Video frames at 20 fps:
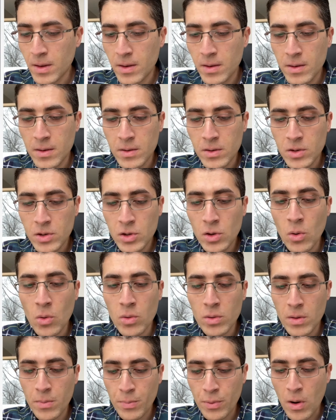
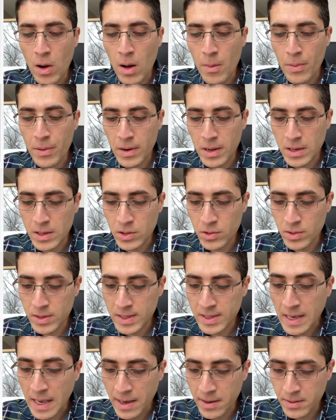sold properties or
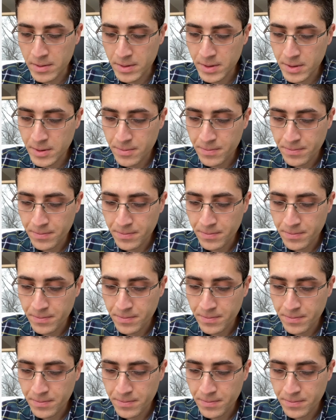sales.